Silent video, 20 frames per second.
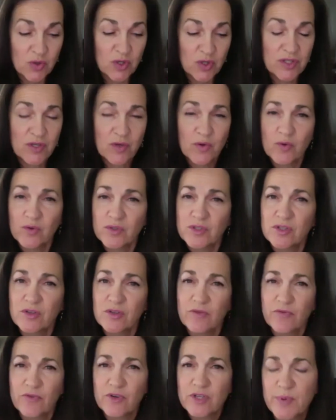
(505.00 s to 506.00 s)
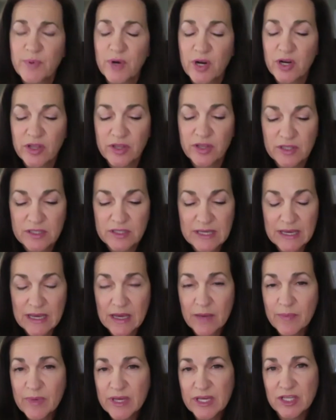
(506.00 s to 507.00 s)
So to the first part, the
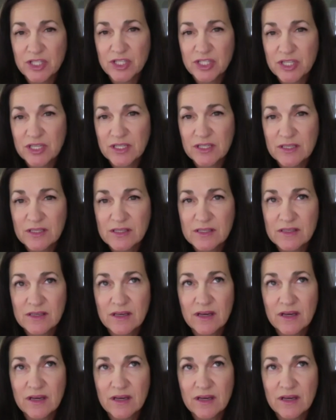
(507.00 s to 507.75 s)
damage is